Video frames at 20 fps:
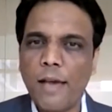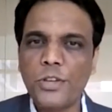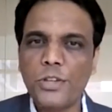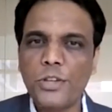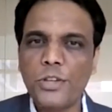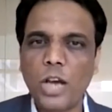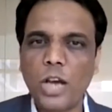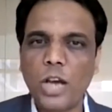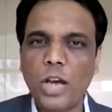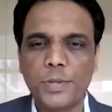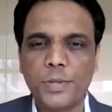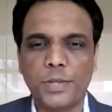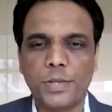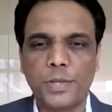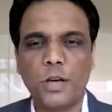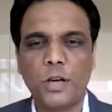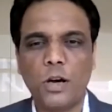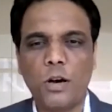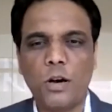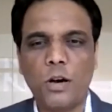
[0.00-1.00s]
In every
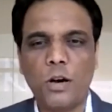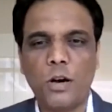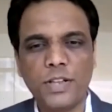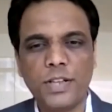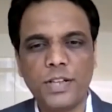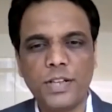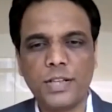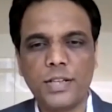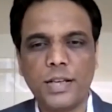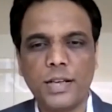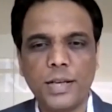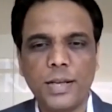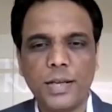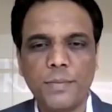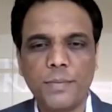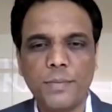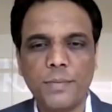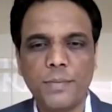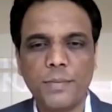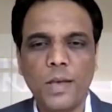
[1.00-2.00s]
chapter of the
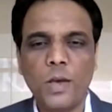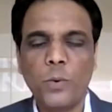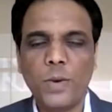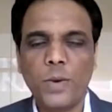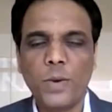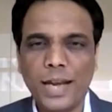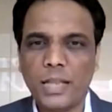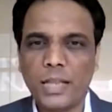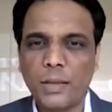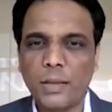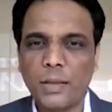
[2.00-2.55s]
FinTech Diary,